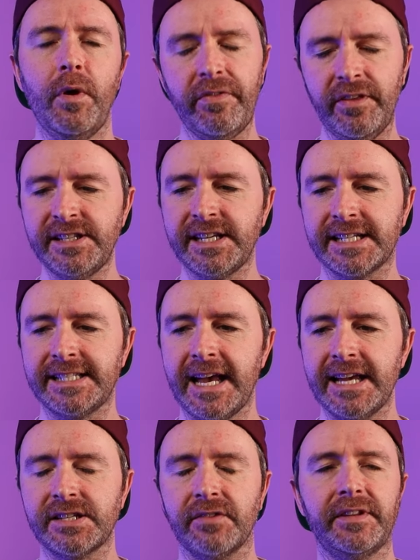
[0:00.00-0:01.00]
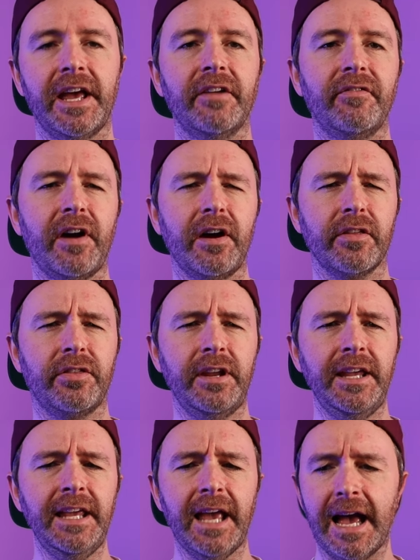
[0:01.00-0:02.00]
With the success of Terrifier
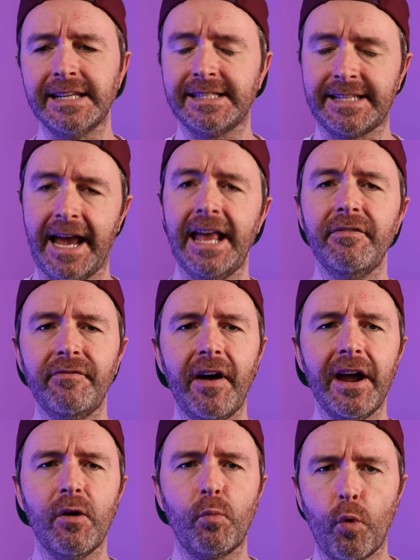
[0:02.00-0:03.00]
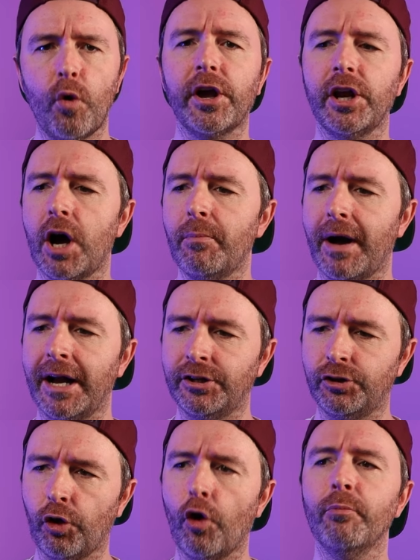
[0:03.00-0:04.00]
3, has Terrifier woken up a
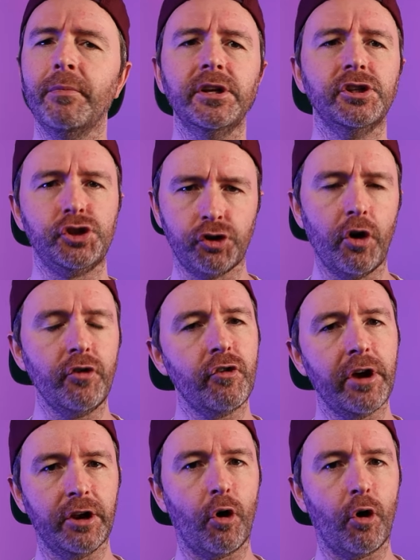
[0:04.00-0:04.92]
dormant genre